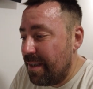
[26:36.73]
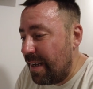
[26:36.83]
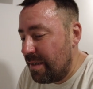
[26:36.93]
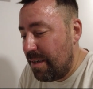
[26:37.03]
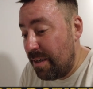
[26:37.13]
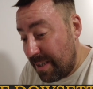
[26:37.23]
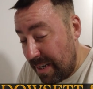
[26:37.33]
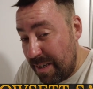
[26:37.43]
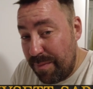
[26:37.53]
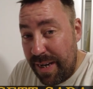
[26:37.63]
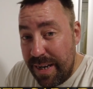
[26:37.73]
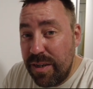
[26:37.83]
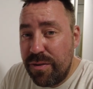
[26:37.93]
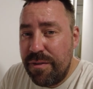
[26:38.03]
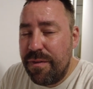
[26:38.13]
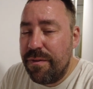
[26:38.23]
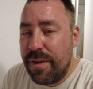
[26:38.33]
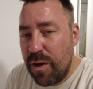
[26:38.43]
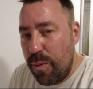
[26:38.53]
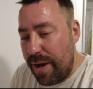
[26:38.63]
Dazza sending me literally
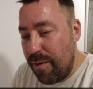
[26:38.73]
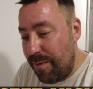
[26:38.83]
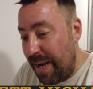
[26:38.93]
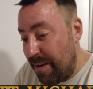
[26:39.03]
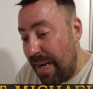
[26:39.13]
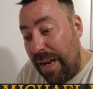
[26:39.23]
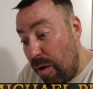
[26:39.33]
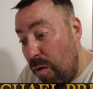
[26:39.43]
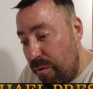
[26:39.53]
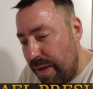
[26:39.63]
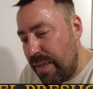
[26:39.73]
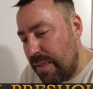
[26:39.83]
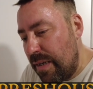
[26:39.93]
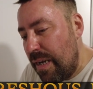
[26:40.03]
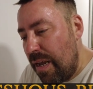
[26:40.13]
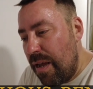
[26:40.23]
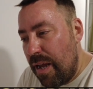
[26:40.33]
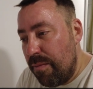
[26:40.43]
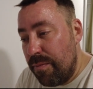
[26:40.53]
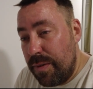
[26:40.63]
50 quid on, in, in coffees
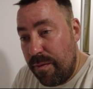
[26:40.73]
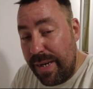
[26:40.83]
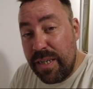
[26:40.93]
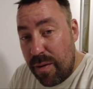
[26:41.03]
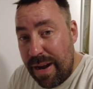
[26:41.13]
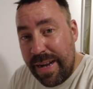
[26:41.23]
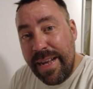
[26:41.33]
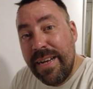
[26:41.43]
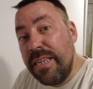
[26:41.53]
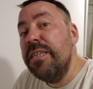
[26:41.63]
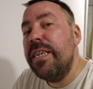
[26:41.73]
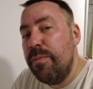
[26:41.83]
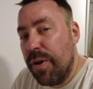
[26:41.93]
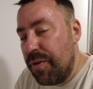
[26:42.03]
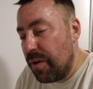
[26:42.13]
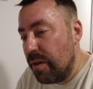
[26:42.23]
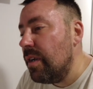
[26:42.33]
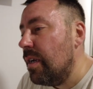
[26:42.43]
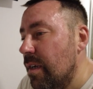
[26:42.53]
um, for me to go out and get gazeboed on.